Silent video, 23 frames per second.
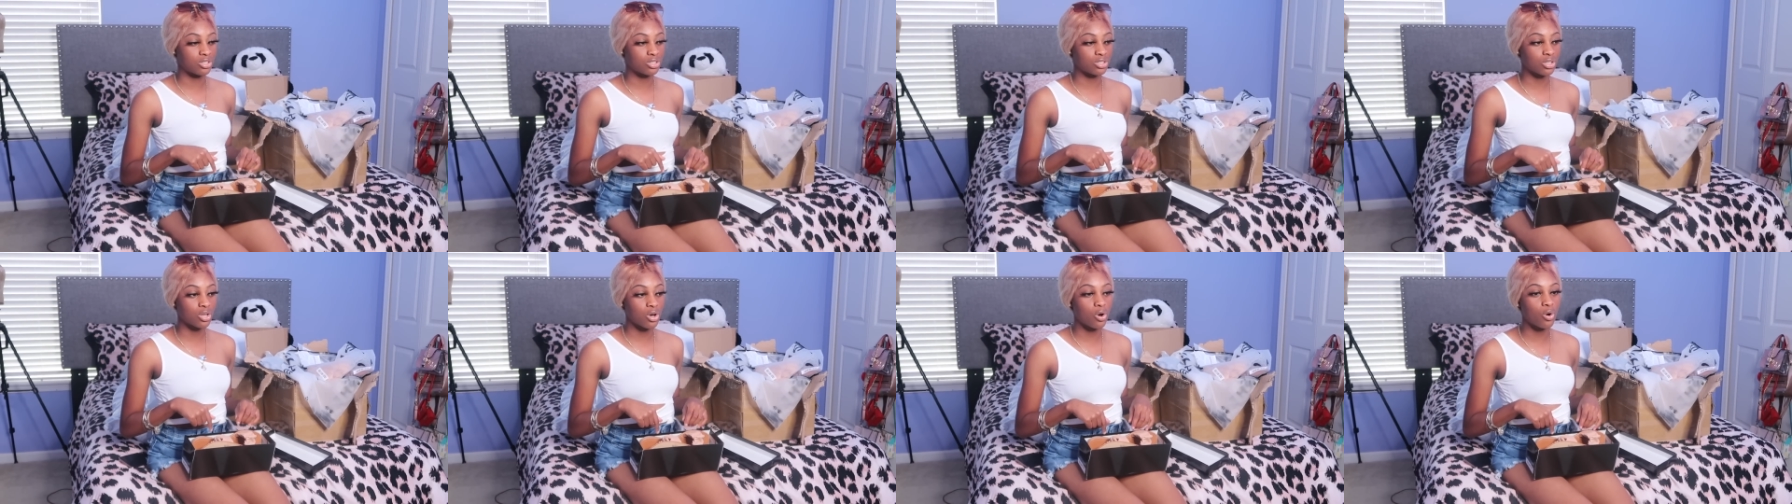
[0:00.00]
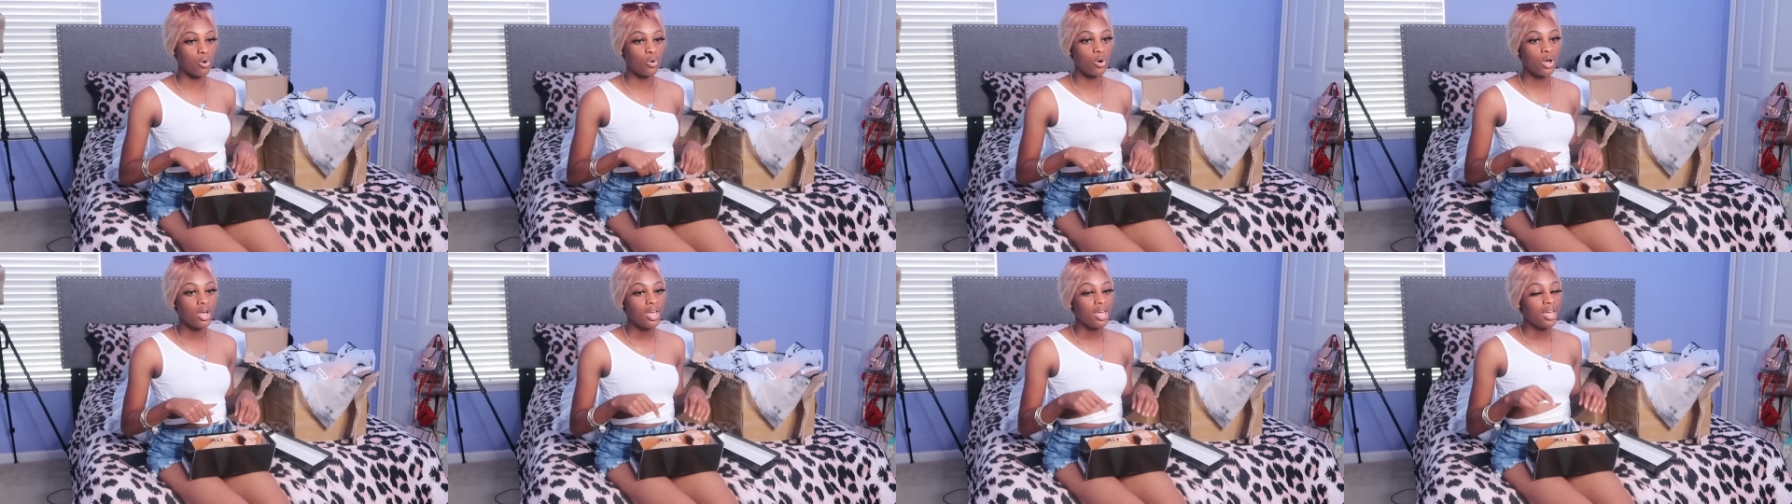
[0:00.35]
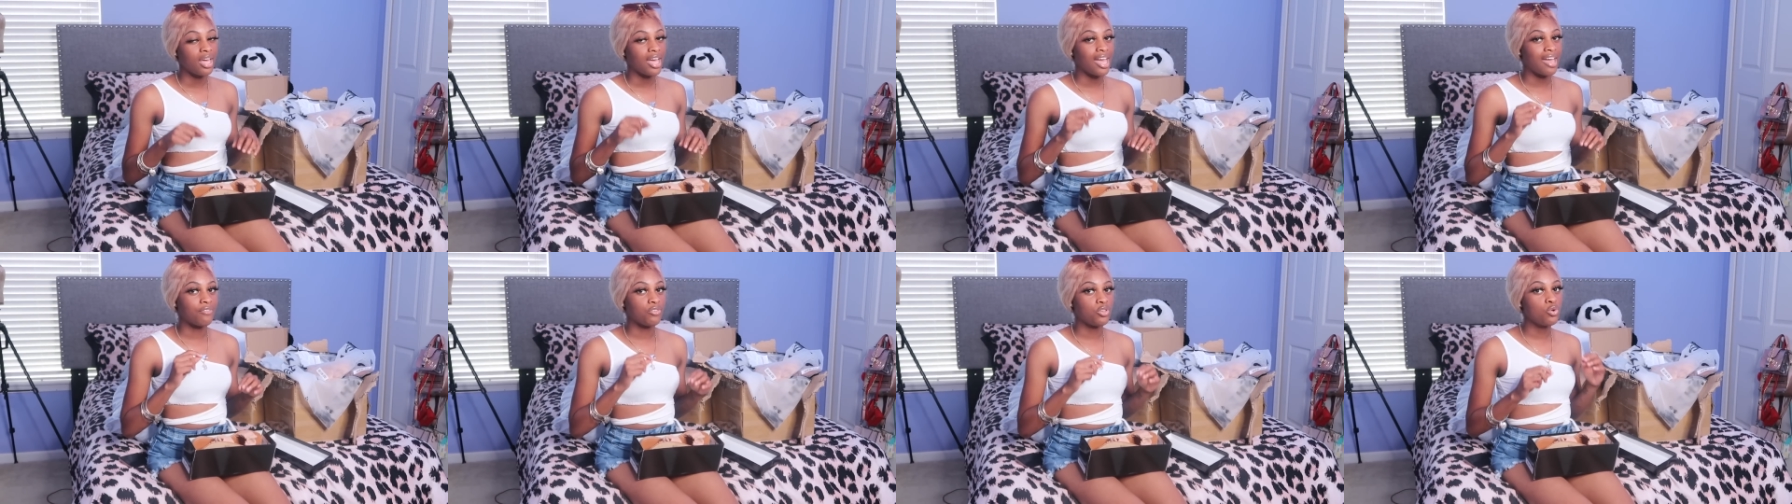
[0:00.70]
So
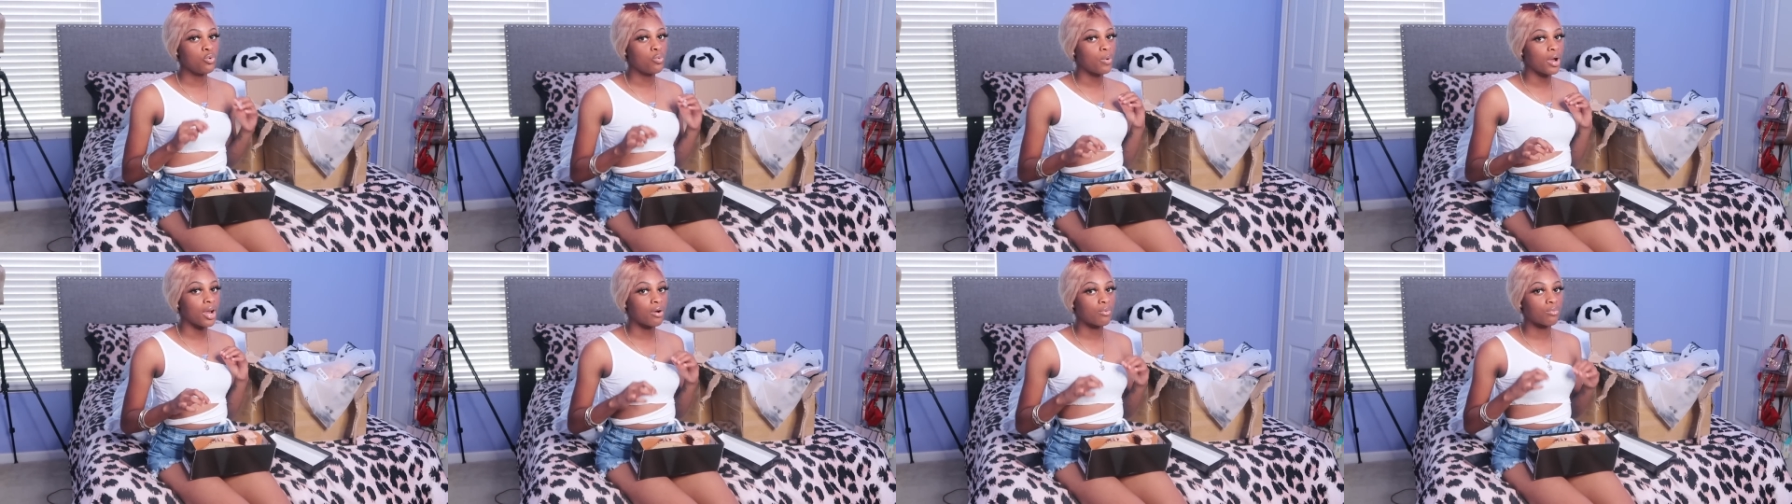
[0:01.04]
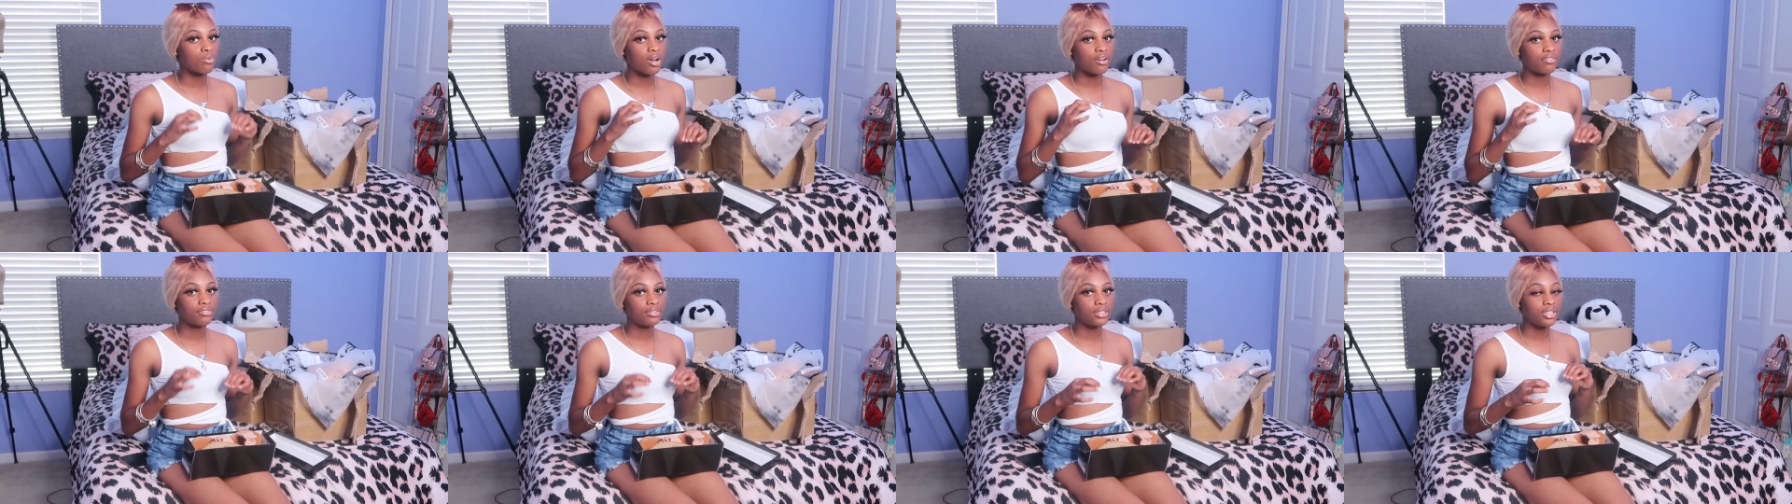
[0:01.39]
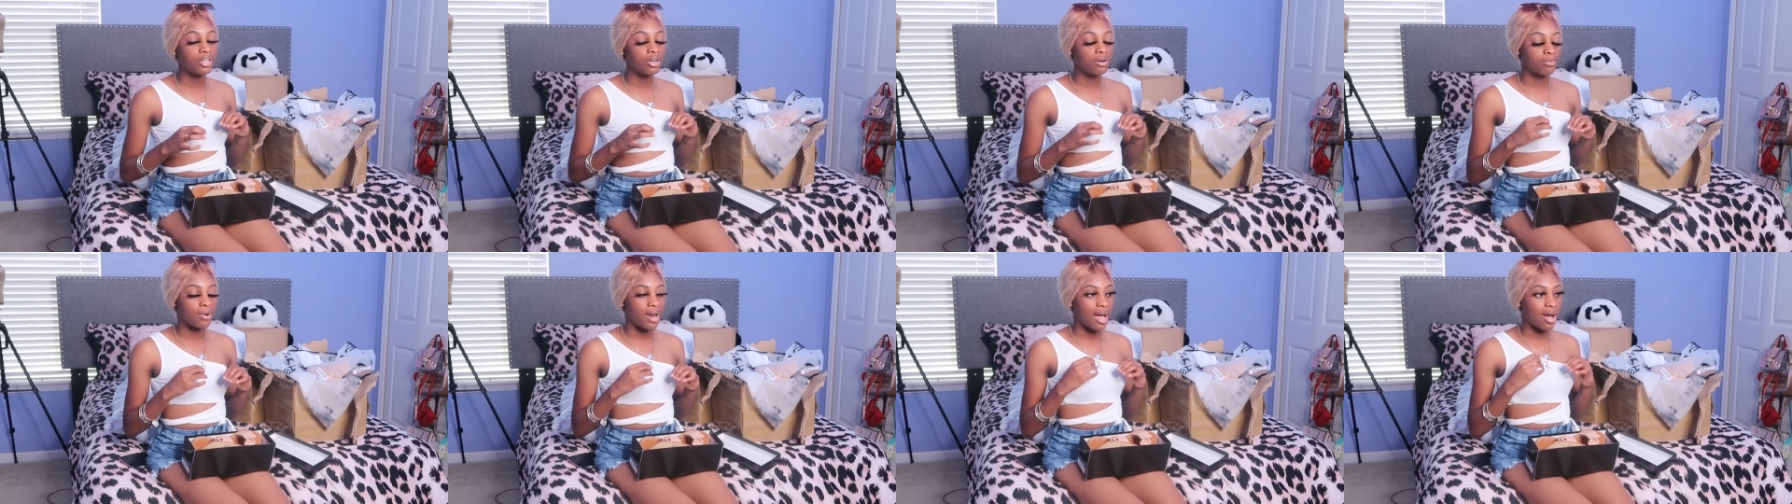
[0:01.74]
if you wear
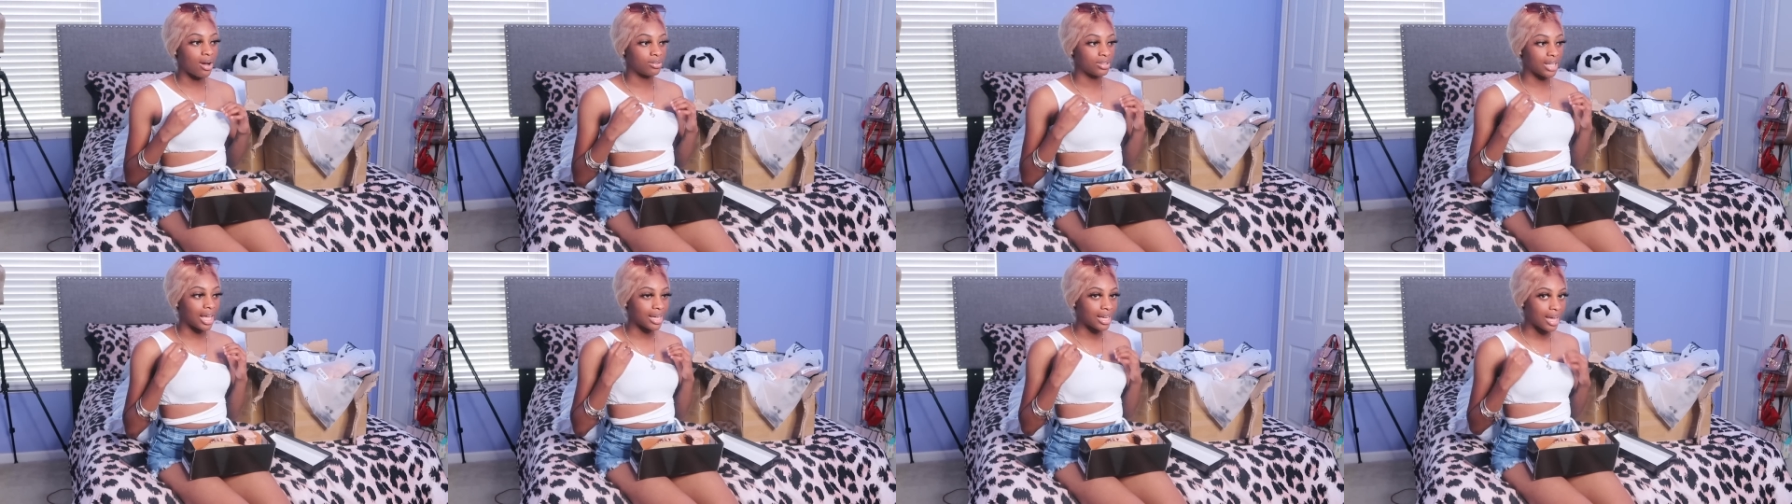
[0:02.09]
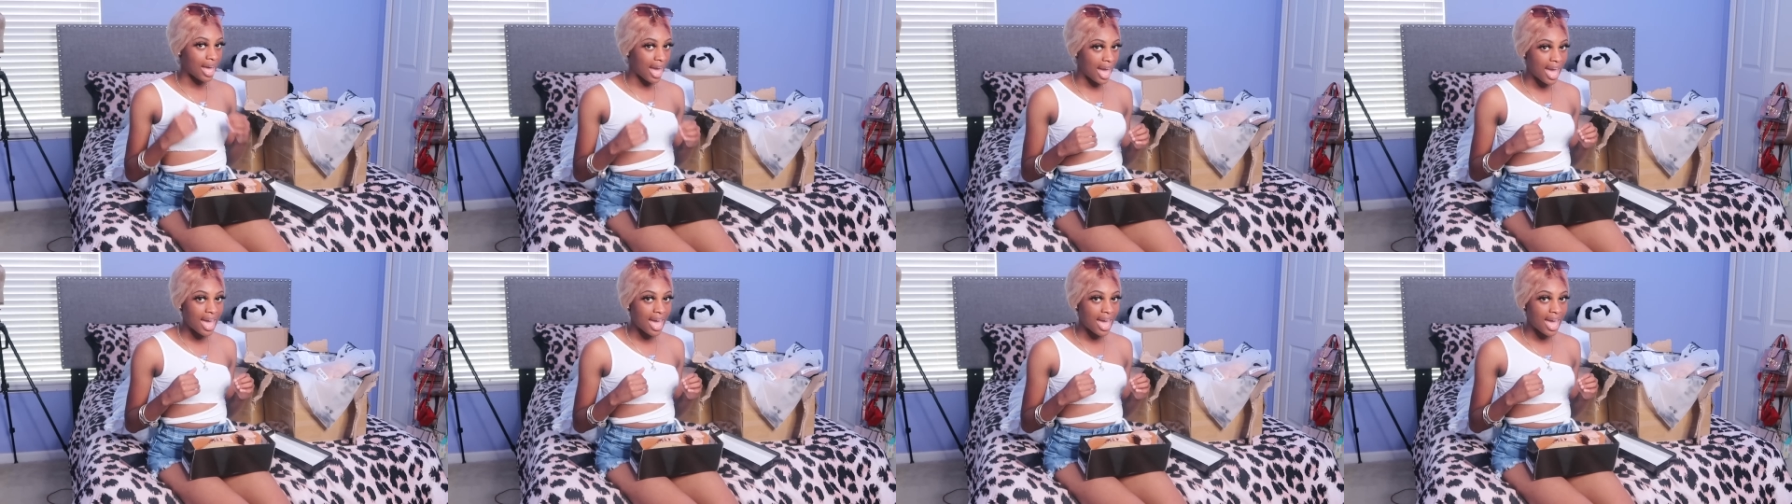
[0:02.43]
roughly around like an